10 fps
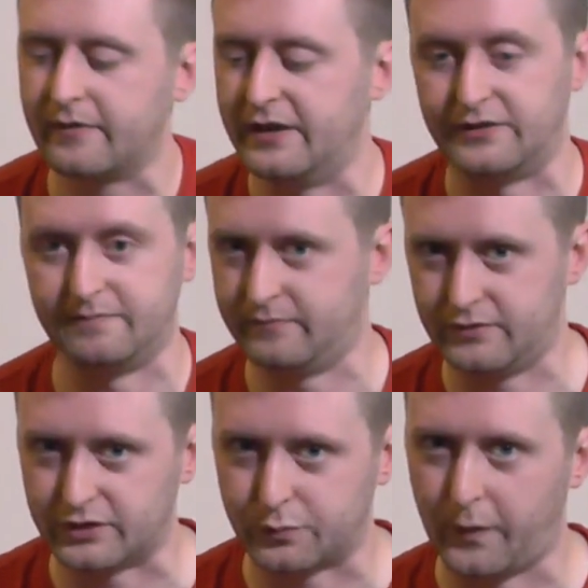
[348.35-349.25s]
It
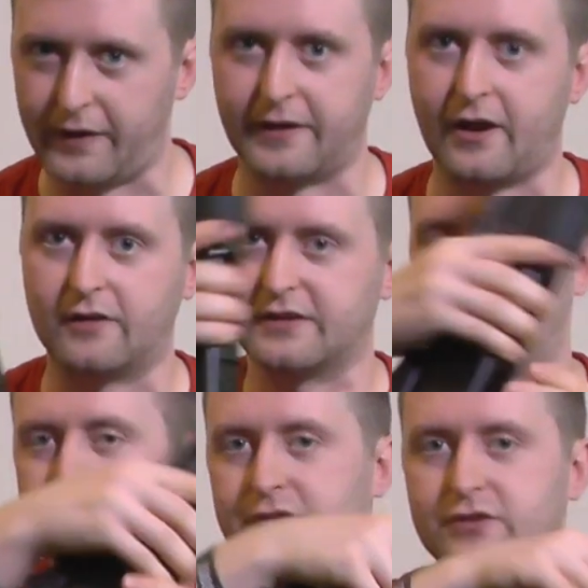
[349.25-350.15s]
just will. It can't
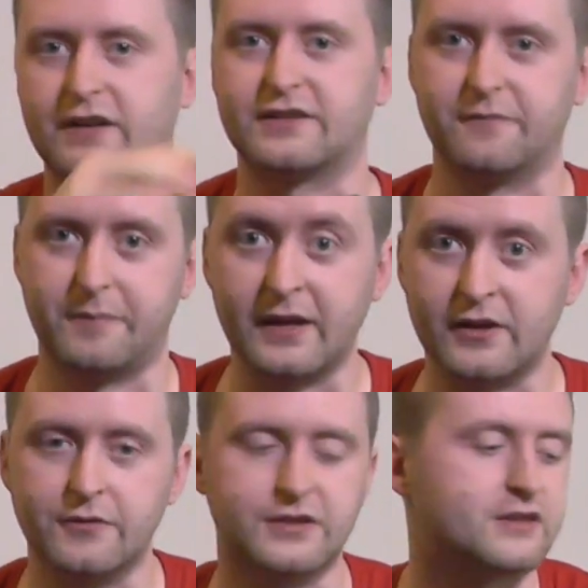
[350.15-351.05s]
handle the stress of being
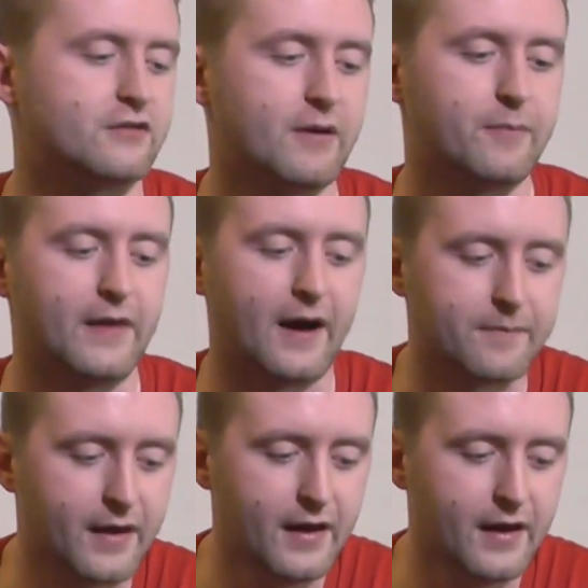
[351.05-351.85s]
used as a grip with that.